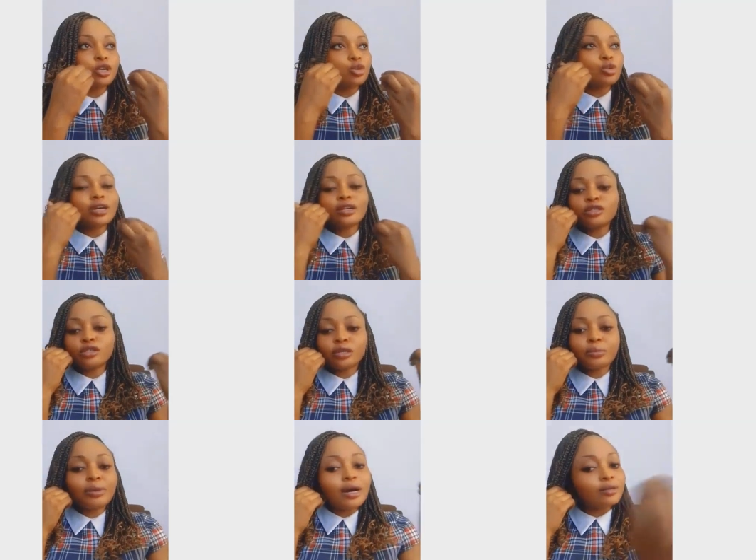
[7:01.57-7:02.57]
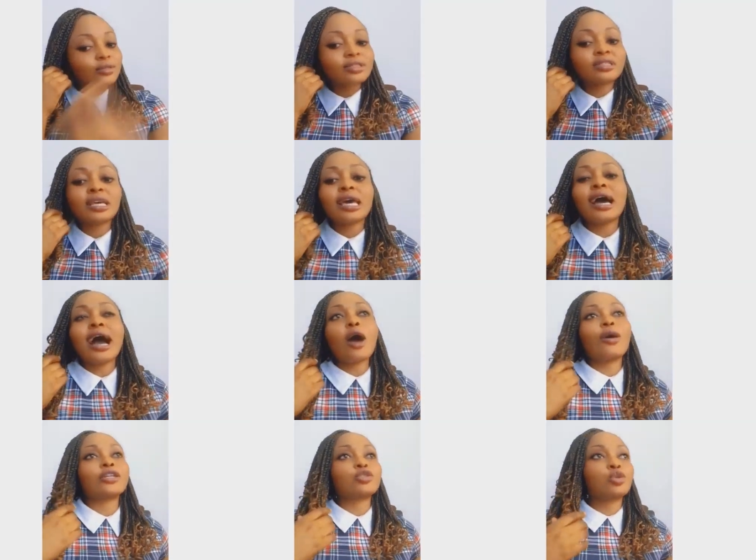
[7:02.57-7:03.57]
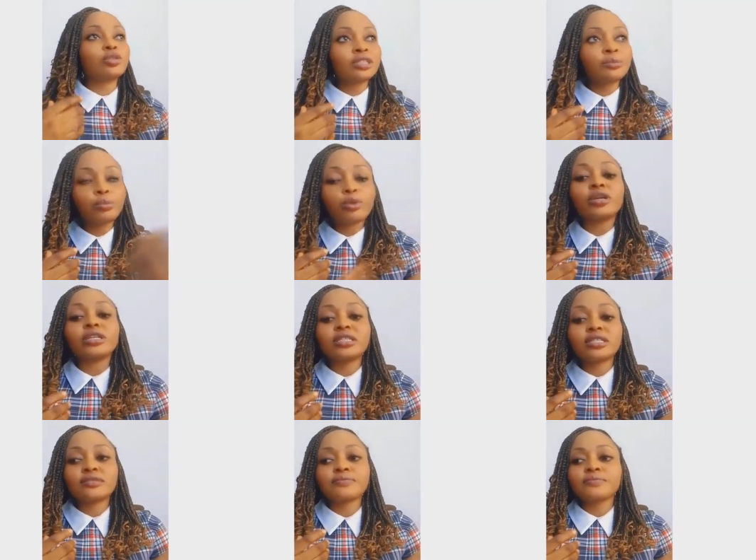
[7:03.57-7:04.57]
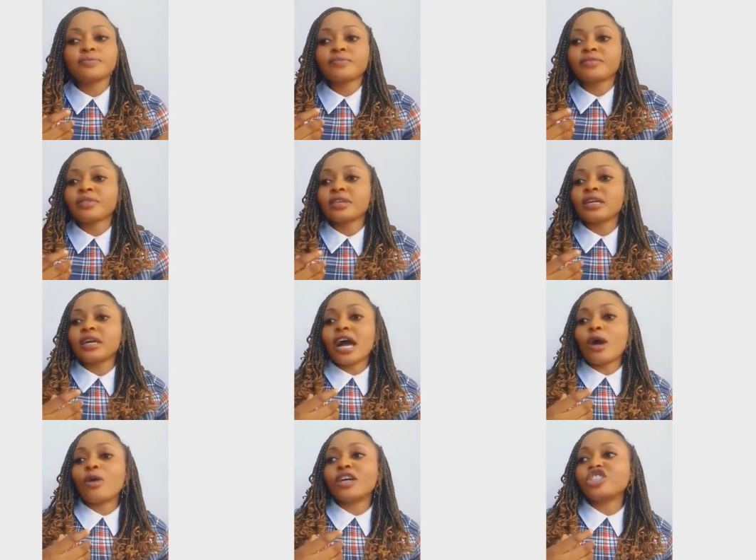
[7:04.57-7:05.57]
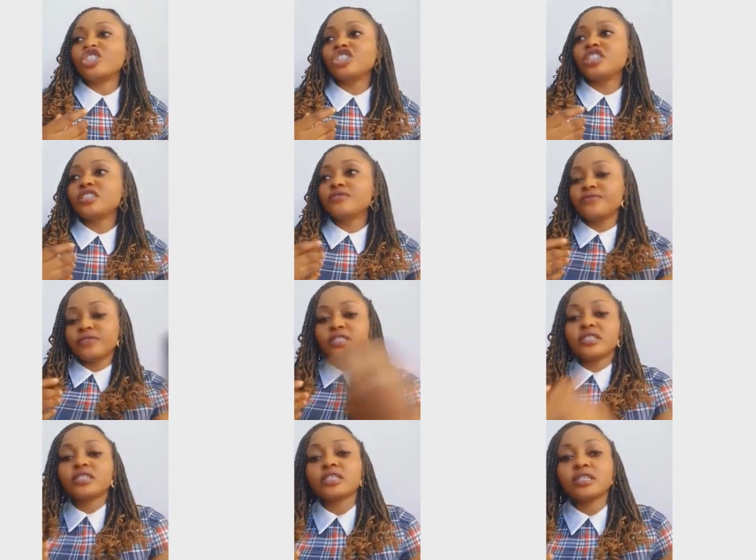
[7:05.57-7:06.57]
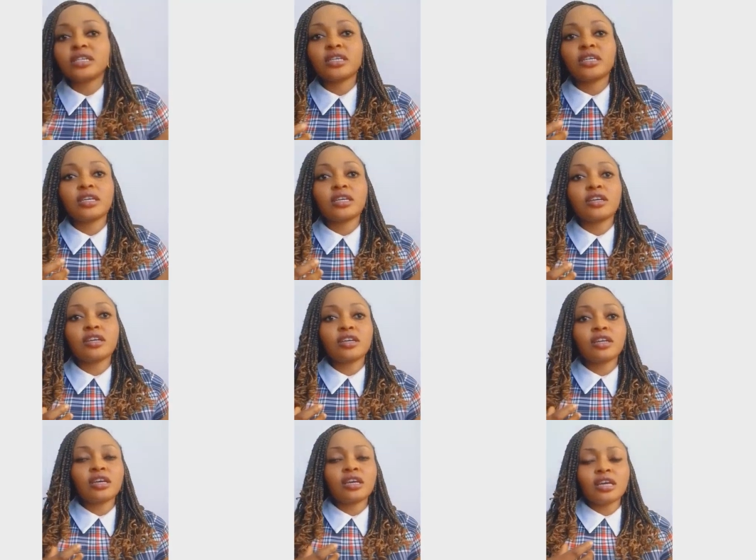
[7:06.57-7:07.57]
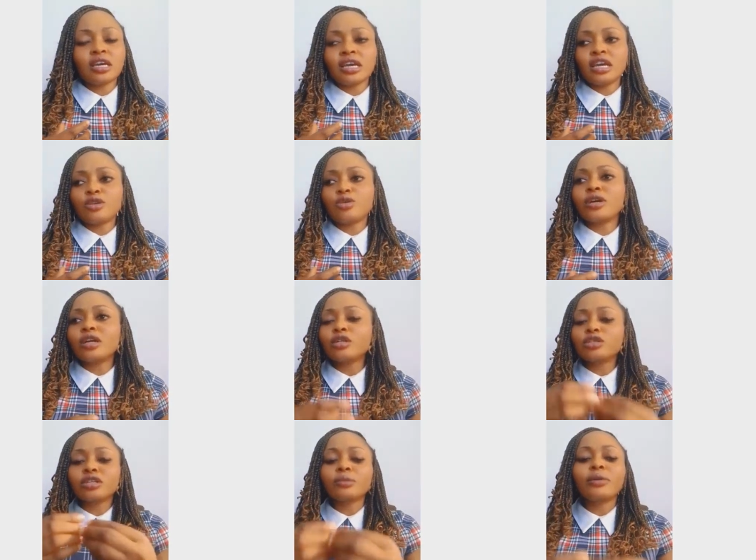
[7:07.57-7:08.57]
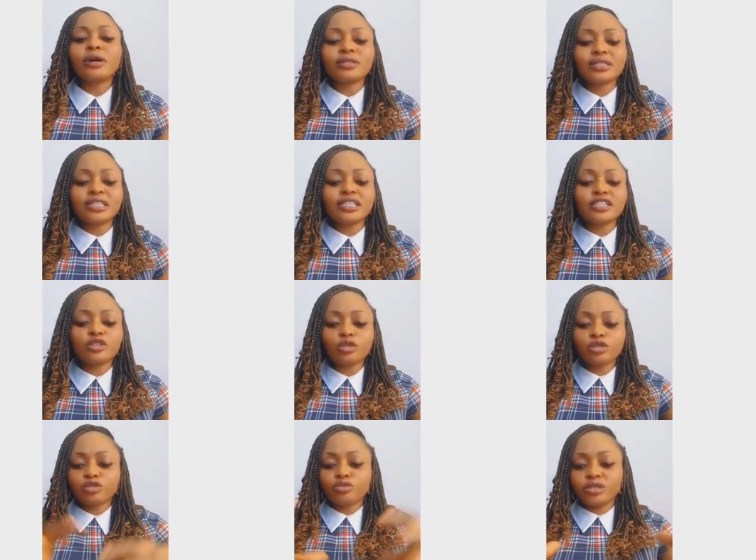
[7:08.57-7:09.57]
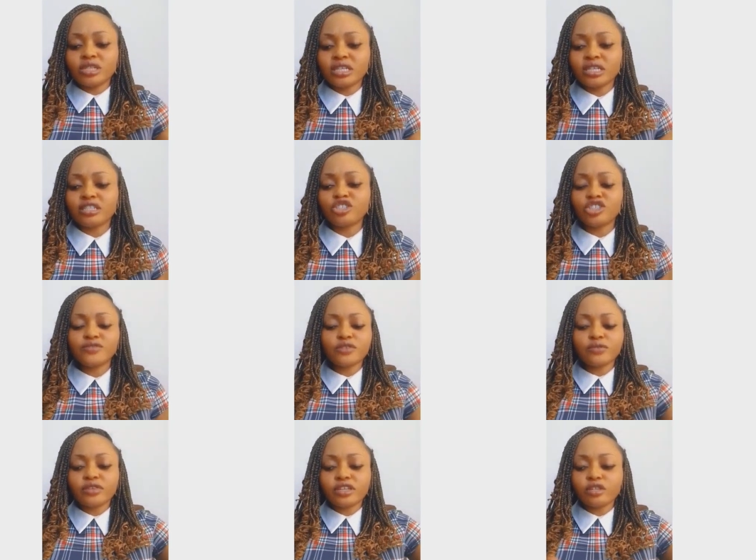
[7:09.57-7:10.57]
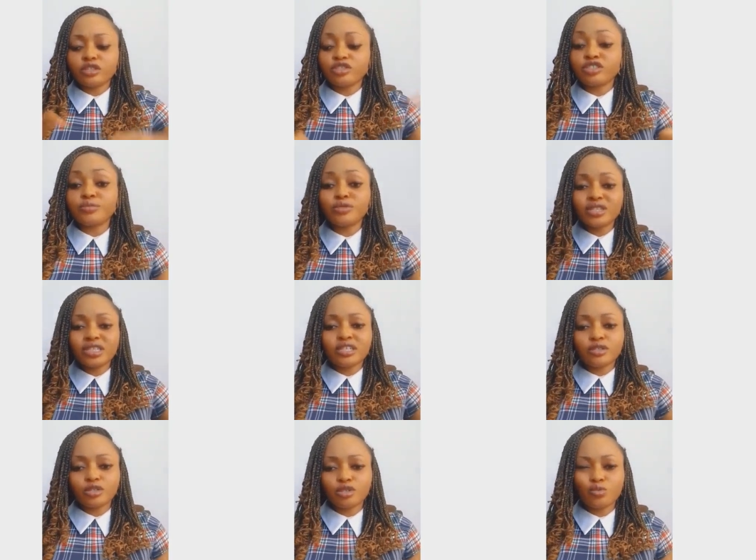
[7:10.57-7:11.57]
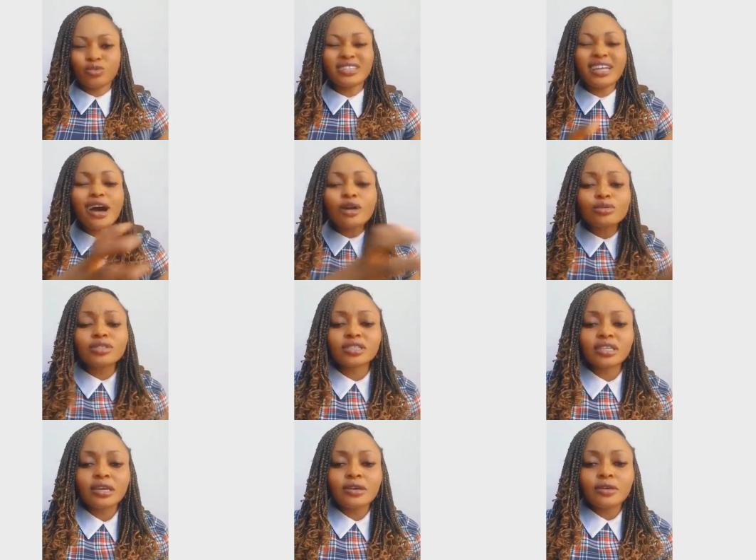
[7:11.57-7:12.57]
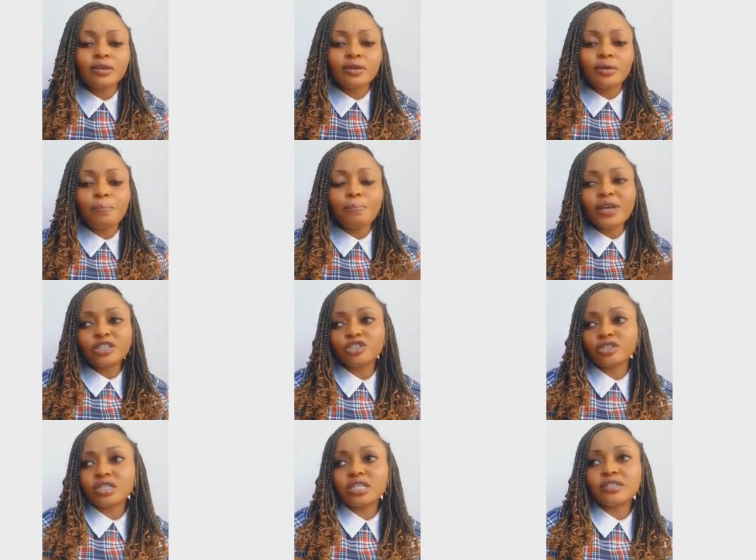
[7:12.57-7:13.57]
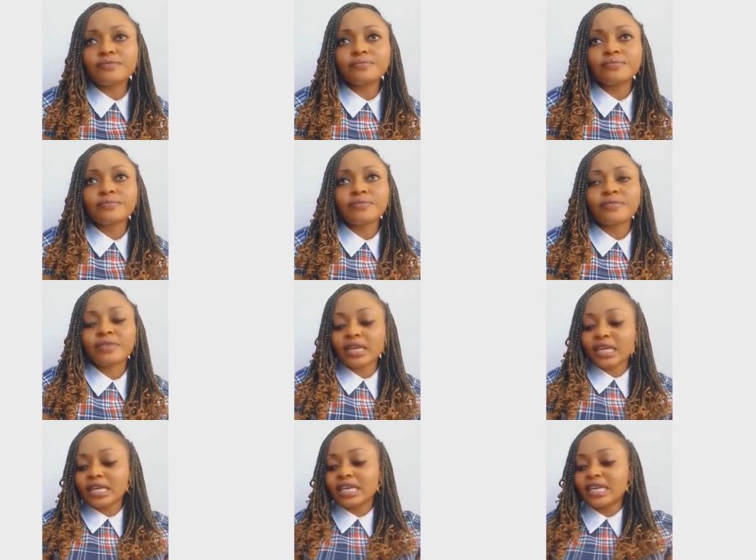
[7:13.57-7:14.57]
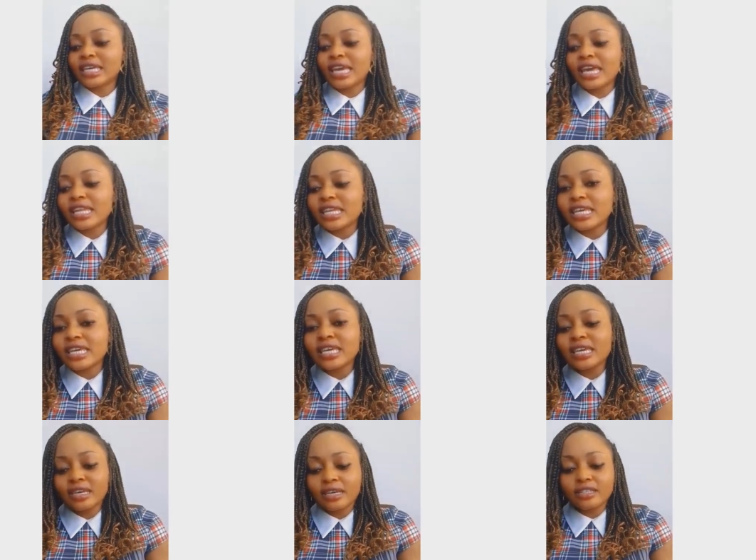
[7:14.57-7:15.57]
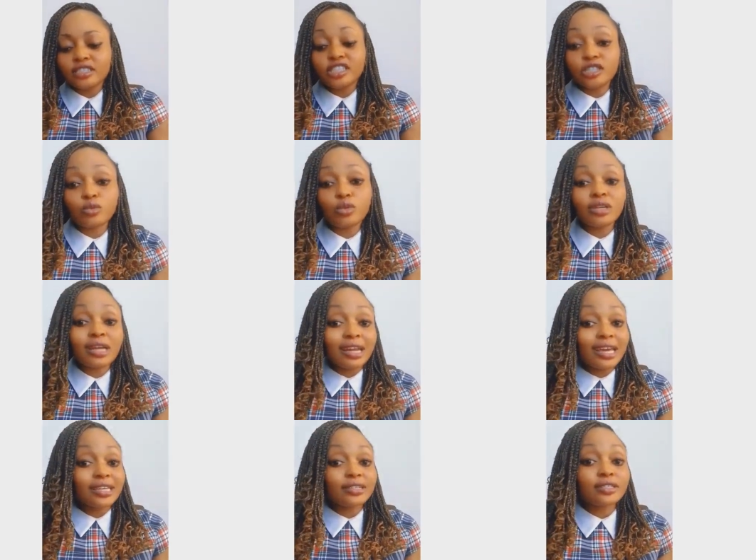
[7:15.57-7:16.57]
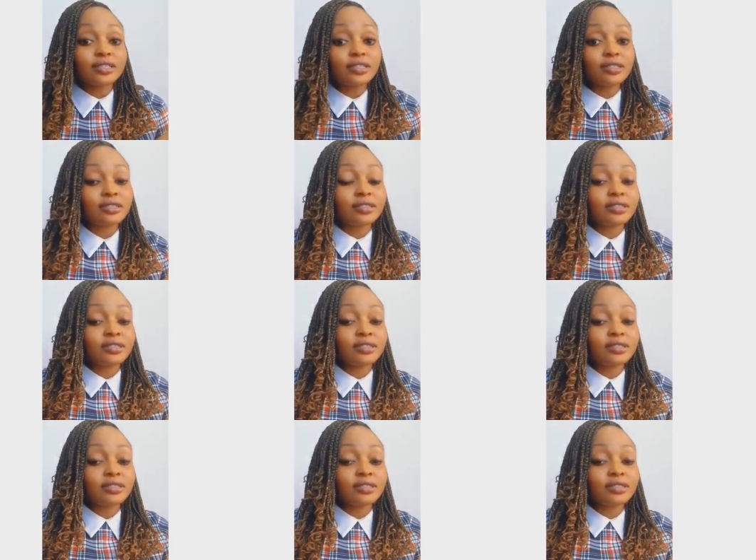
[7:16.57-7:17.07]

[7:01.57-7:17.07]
you cannot talk about our turning point, our shift. You cannot talk about the industry, the shift of the industry, the music industry, without mentioning Kenny, D1 and ID.